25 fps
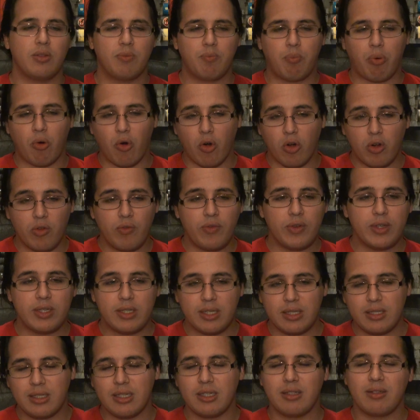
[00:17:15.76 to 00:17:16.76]
part of
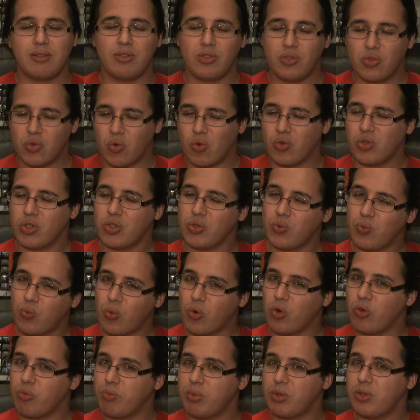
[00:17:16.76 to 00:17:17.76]
this is George's
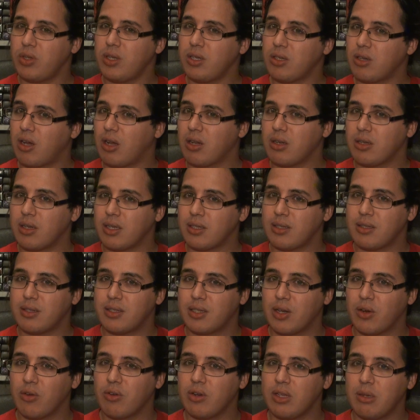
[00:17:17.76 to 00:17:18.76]
world building not
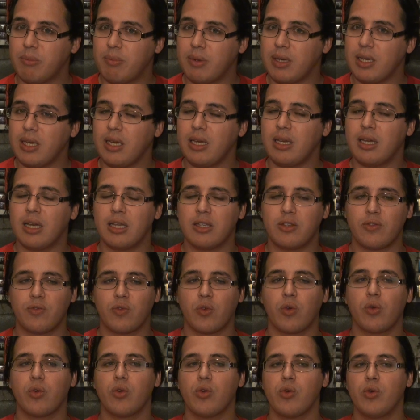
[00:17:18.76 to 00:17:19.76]
necessarily being as
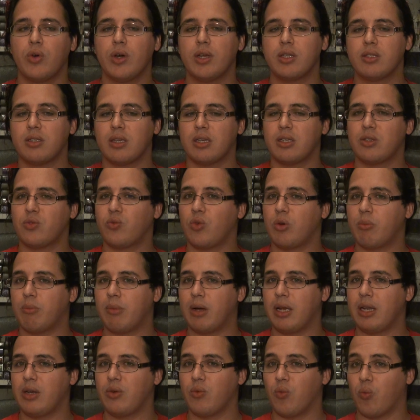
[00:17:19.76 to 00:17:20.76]
thorough as one
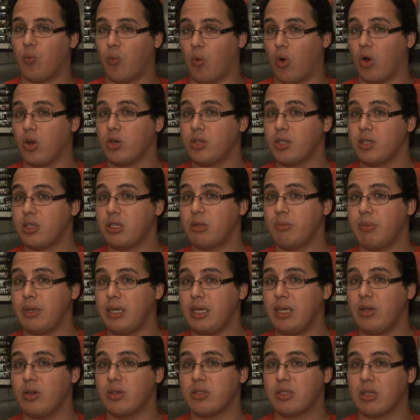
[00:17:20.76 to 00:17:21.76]
might want it to
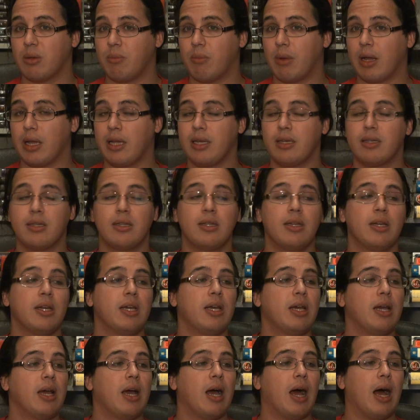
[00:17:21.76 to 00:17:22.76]
be, or some might.
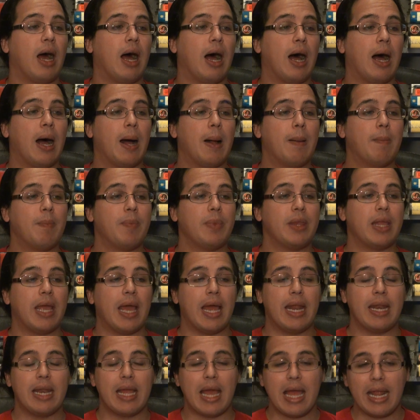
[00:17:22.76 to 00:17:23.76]

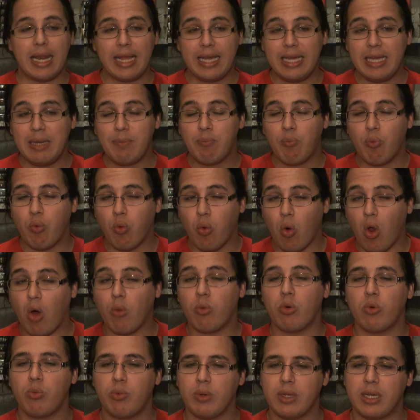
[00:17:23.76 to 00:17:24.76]
And he
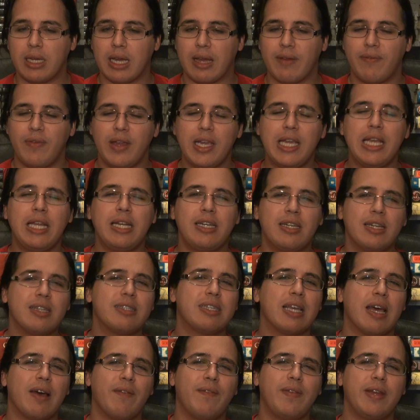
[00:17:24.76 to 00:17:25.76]
probably, I think he
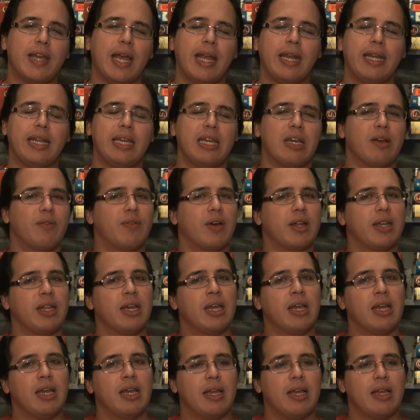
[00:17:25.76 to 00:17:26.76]
does have the idea that
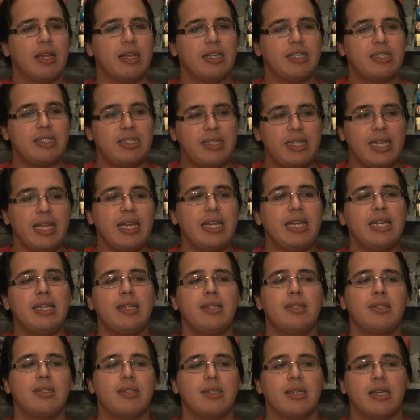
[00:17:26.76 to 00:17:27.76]

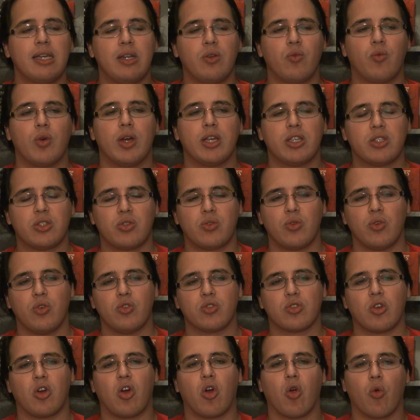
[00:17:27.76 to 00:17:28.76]
cities in
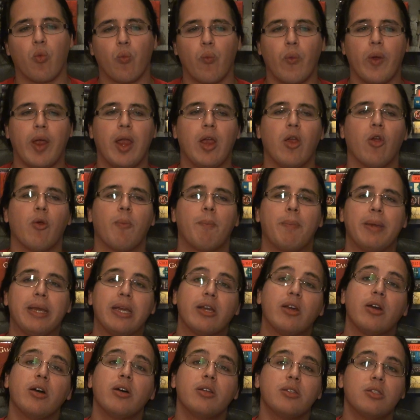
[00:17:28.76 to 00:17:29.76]
Westeros are rare
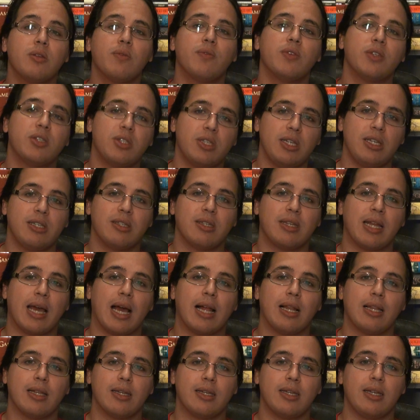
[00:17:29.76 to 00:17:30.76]
because of the
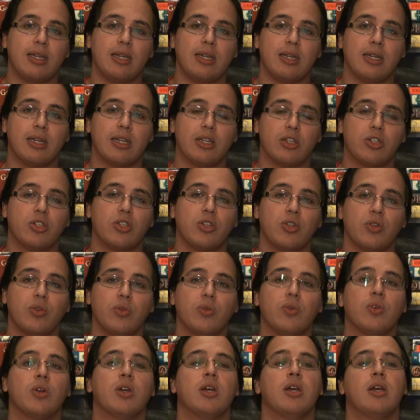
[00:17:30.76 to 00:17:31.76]
seasonality
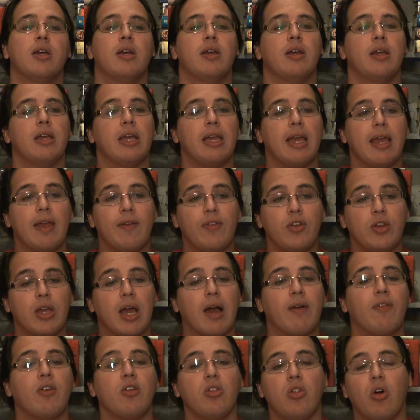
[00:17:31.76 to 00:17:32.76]
issue. If you
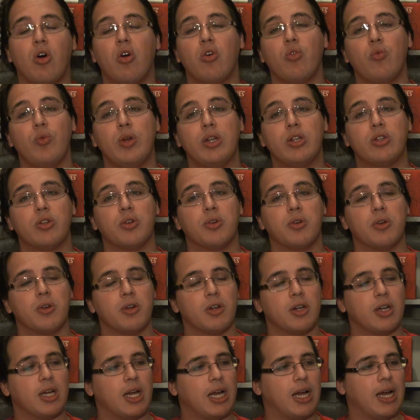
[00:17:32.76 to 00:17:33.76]
have a long
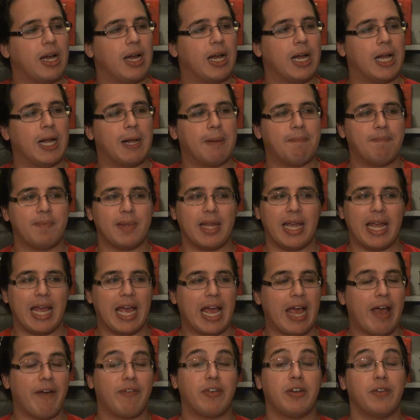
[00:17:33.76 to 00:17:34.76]
winter, I
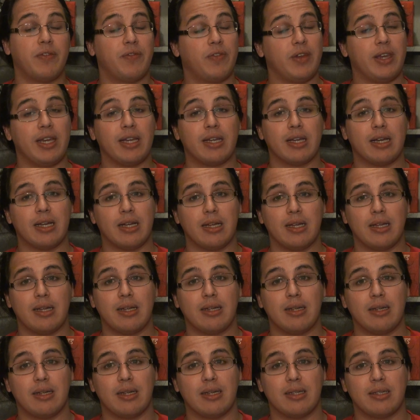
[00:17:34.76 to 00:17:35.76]
have to think
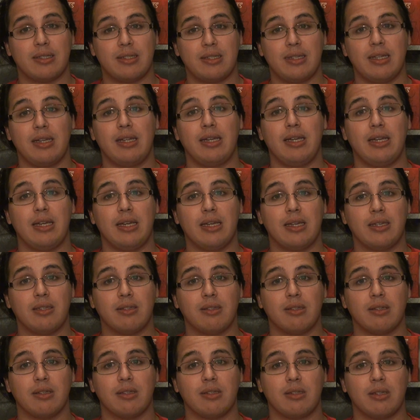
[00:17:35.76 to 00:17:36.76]
a city
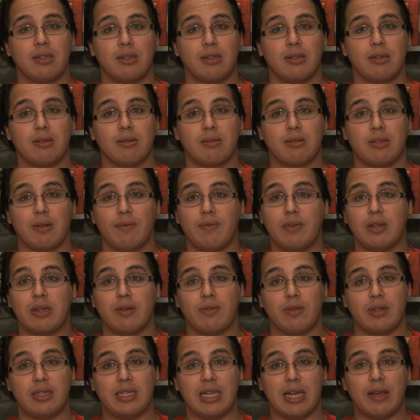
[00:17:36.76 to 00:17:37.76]
is something
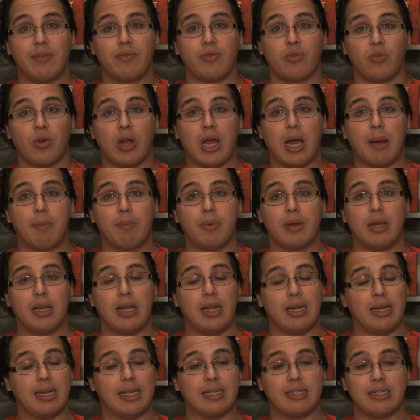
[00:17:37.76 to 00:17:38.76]
of a death trap,
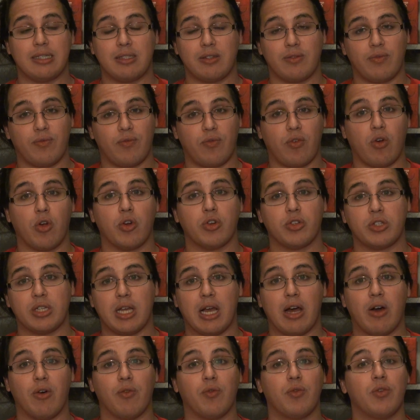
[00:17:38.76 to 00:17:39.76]
unless it's far
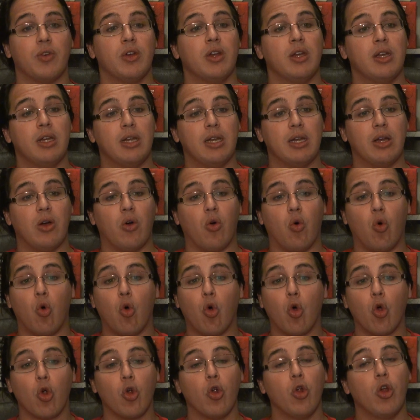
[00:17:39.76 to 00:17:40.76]
south,
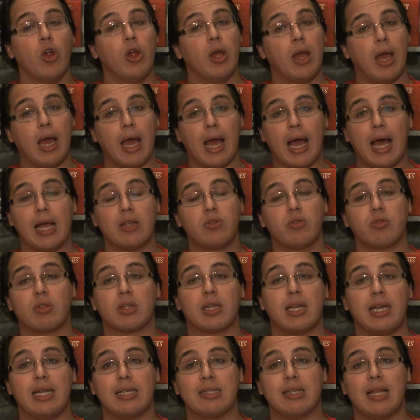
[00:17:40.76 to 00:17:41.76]
or as with the
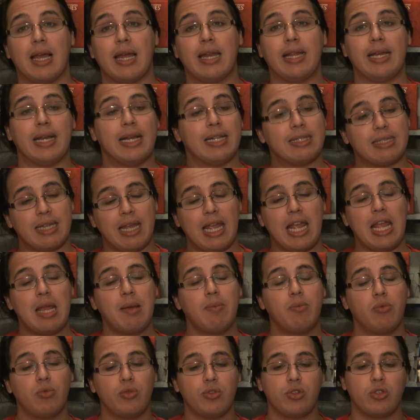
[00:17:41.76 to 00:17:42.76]
King's Landing, it's
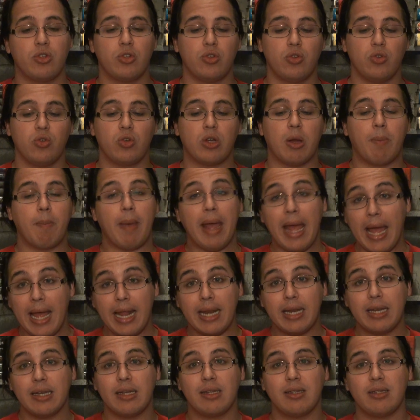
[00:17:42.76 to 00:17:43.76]
able to
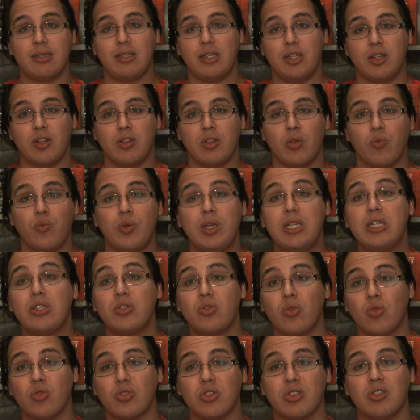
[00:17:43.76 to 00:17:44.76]
command, the
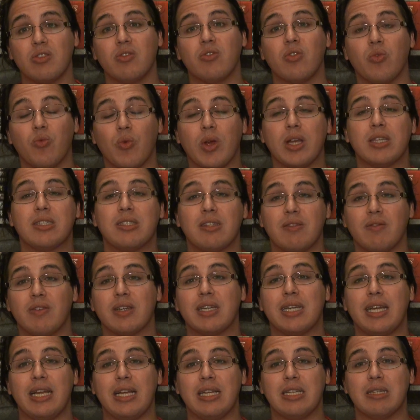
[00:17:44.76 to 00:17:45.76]
resources of the rest of the
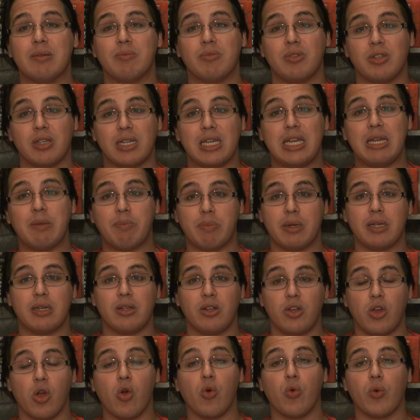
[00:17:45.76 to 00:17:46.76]
kingdom to keep it
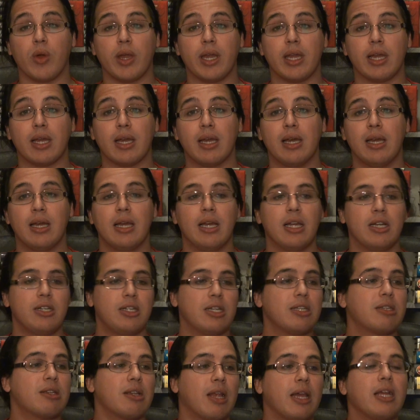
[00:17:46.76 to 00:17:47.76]
going.
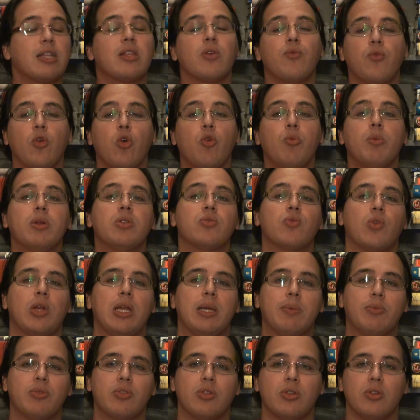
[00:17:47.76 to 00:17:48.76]
Just like the Romans were
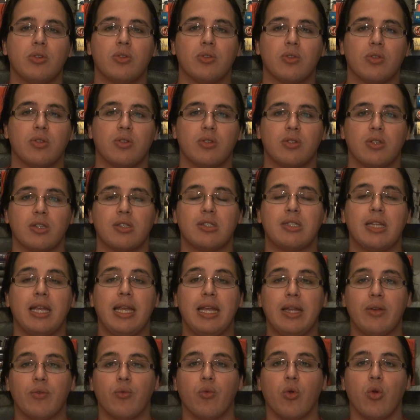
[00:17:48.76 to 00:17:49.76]
able to
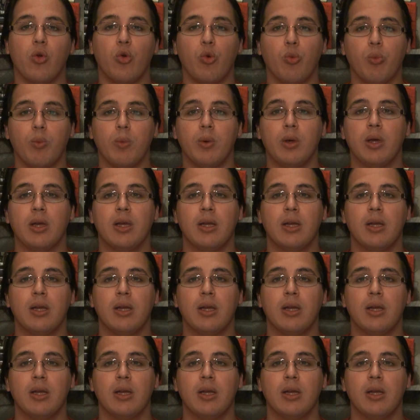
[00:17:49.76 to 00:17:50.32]
sustain Rome